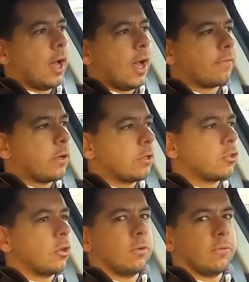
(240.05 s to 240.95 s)

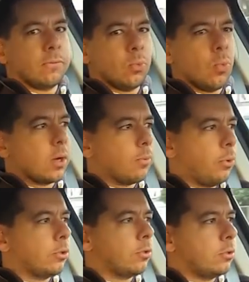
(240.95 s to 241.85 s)
average of
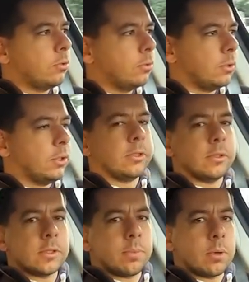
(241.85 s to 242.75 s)
1.2
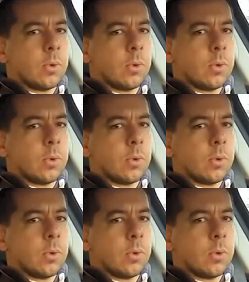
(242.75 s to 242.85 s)
liters per